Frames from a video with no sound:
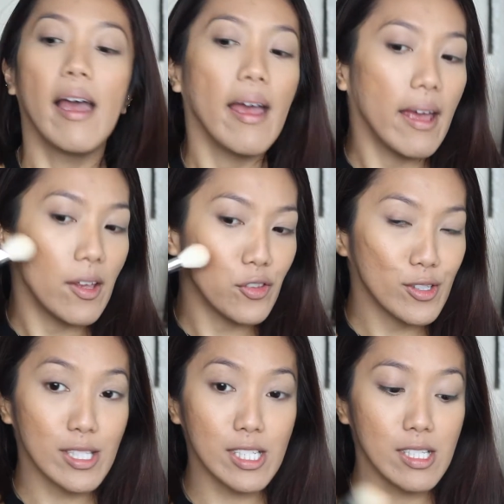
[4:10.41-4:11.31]
and
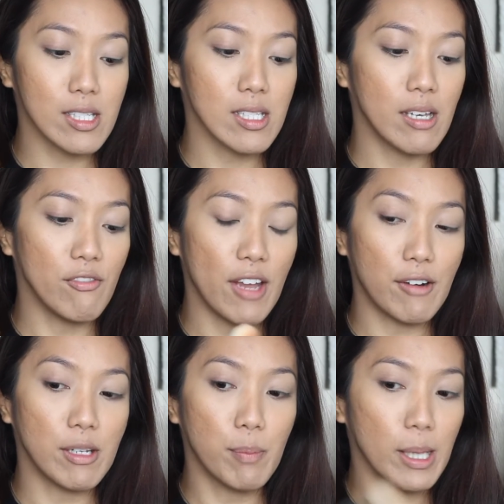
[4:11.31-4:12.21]
this is
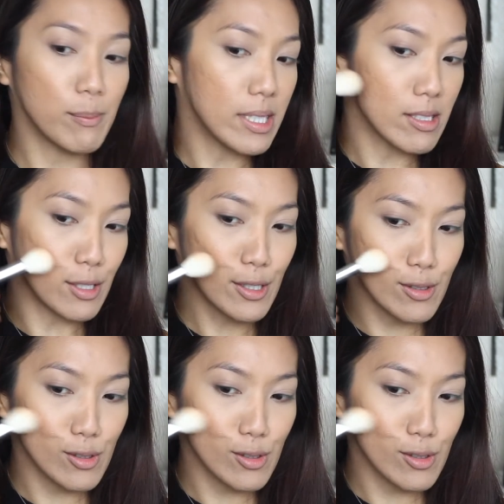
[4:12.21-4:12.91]
very pigmented,